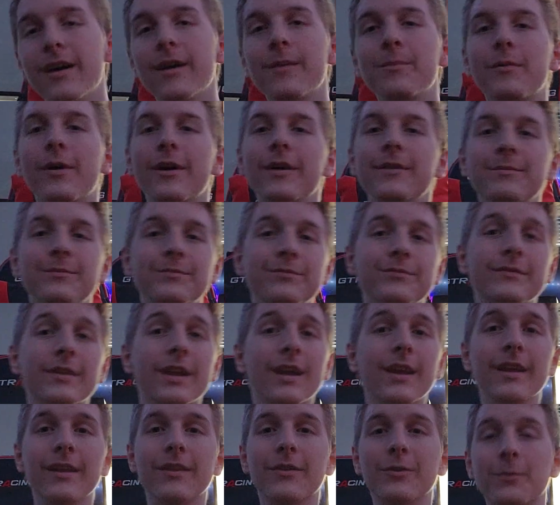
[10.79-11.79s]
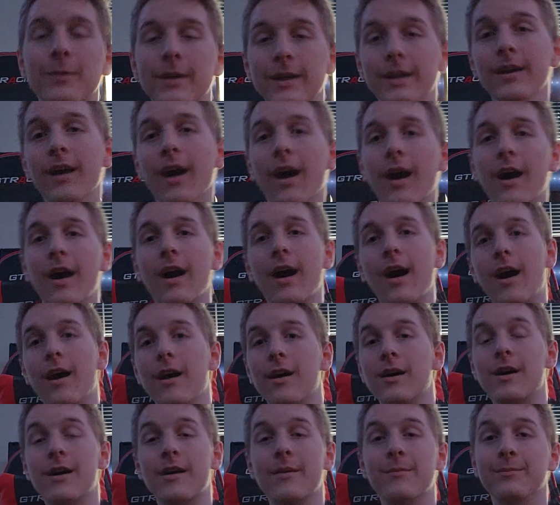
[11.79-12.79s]
But either way,
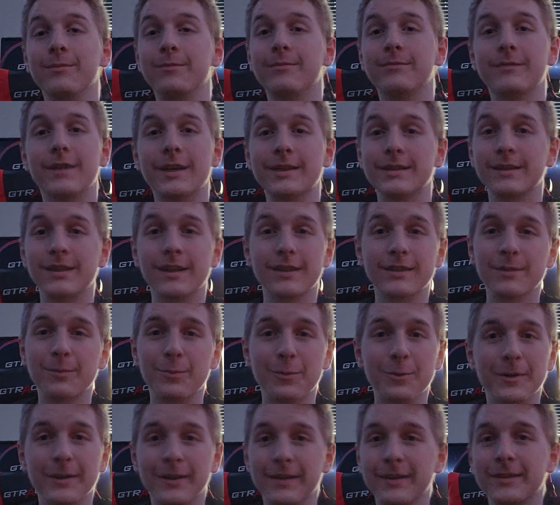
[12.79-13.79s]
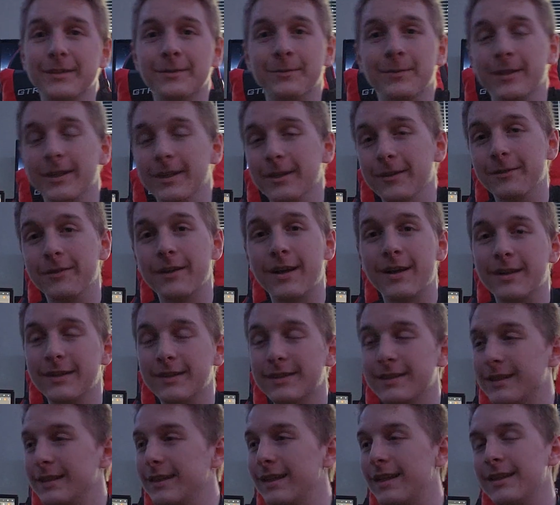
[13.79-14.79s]
that's not the point of this video.
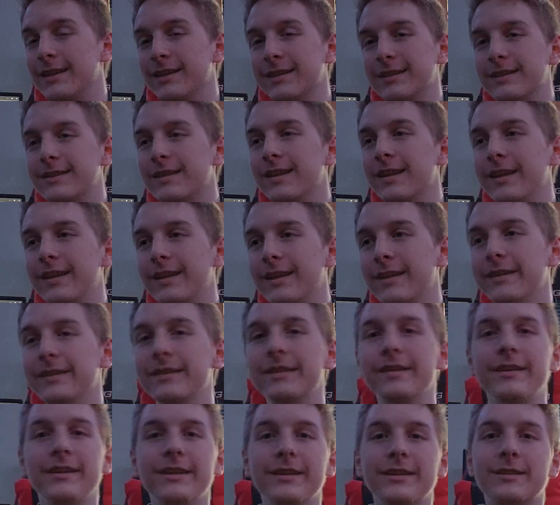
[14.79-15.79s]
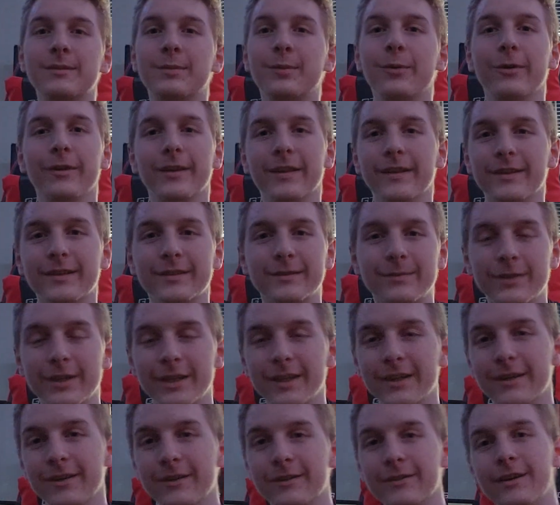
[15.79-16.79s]
Honestly, that is like the least point of this
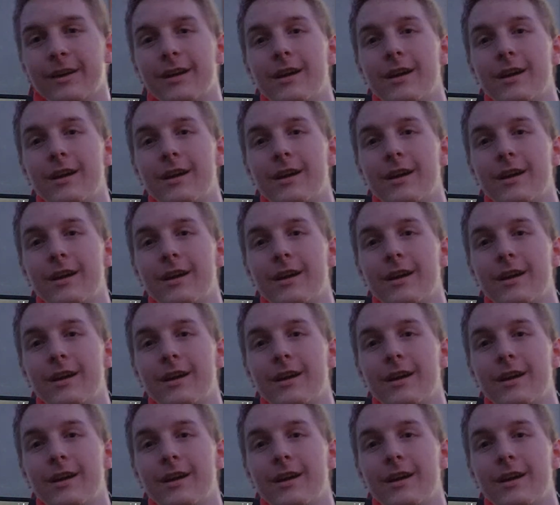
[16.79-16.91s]
video.